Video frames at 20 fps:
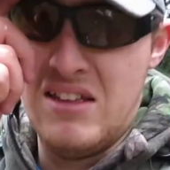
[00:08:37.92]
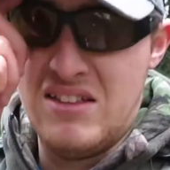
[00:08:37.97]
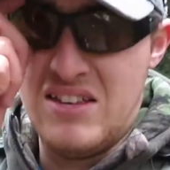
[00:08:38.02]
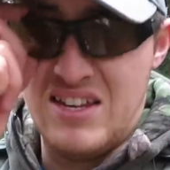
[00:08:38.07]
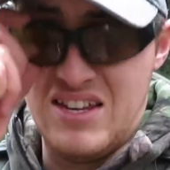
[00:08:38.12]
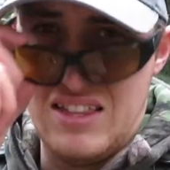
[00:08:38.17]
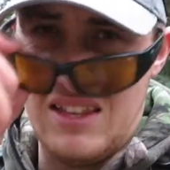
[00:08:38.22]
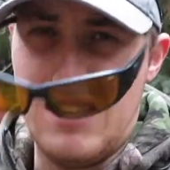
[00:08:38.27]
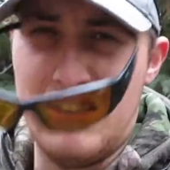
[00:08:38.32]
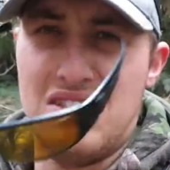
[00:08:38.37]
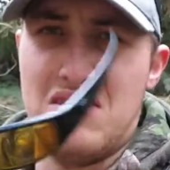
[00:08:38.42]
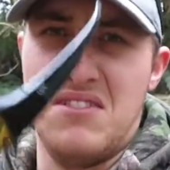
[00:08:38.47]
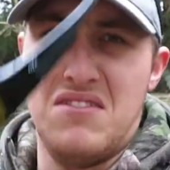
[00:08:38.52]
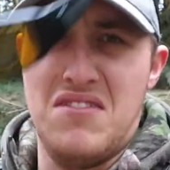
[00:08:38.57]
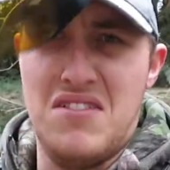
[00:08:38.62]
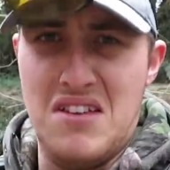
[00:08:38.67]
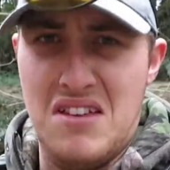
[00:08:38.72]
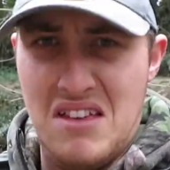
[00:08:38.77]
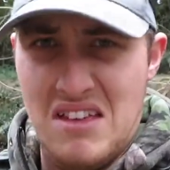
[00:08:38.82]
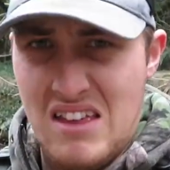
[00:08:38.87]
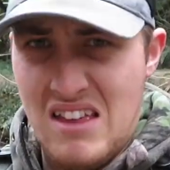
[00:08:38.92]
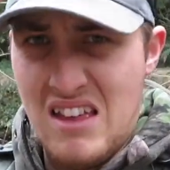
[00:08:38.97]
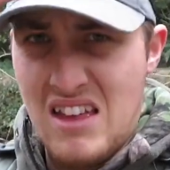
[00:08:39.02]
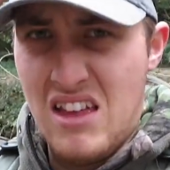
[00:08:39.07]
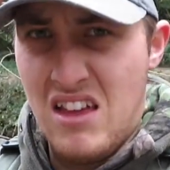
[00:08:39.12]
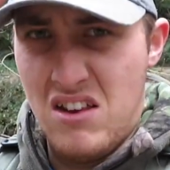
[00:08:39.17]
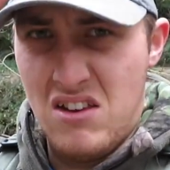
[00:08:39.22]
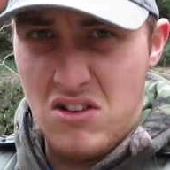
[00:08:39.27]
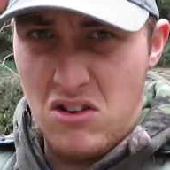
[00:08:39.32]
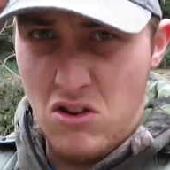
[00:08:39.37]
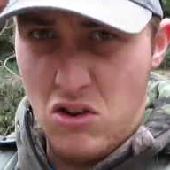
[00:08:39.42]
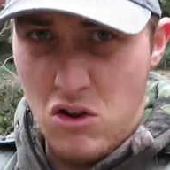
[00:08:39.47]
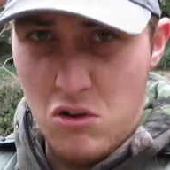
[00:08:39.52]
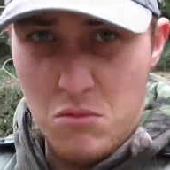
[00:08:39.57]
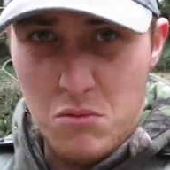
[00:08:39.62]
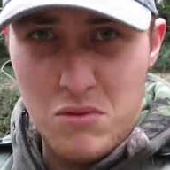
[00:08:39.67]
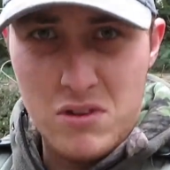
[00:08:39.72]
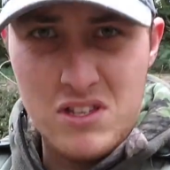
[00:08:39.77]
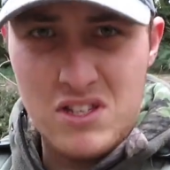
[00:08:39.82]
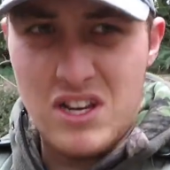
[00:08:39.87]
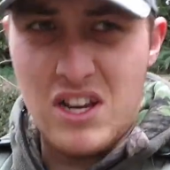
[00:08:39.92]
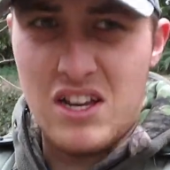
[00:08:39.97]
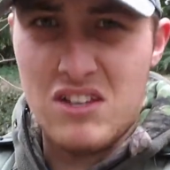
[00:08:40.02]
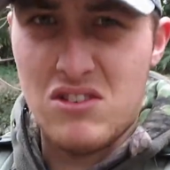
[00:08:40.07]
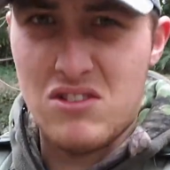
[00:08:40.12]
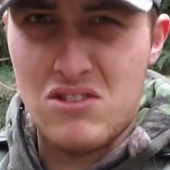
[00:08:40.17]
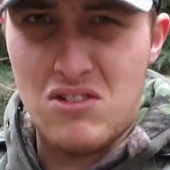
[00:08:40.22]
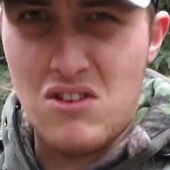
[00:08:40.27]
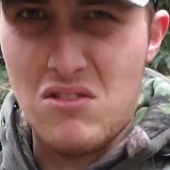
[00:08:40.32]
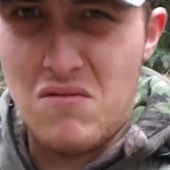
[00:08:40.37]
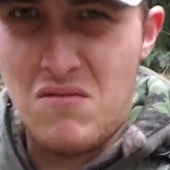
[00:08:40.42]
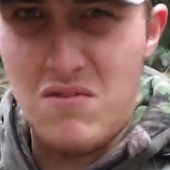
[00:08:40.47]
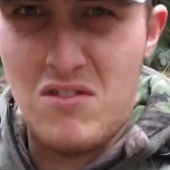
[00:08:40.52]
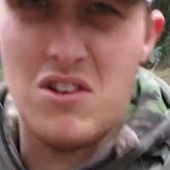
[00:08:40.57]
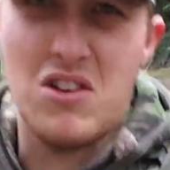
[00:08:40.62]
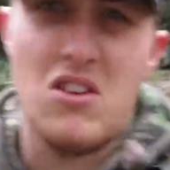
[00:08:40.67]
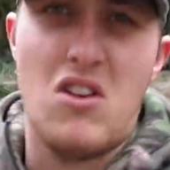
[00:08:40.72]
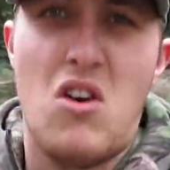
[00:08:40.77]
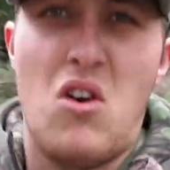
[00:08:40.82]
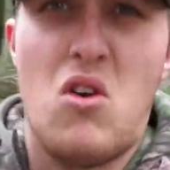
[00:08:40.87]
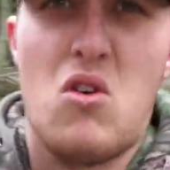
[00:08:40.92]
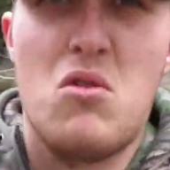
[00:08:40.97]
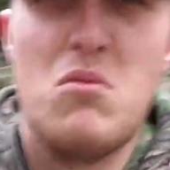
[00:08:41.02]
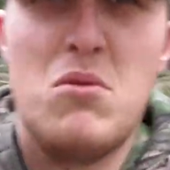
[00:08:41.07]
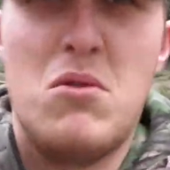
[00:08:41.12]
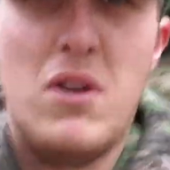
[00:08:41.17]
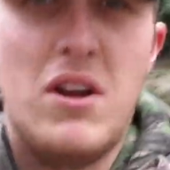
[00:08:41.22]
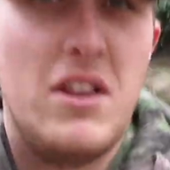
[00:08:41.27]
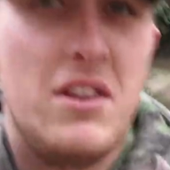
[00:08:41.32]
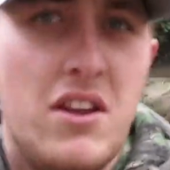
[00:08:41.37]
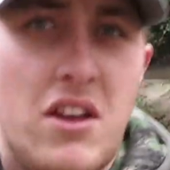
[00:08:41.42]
Take these off look horrible. These glasses look, horrible.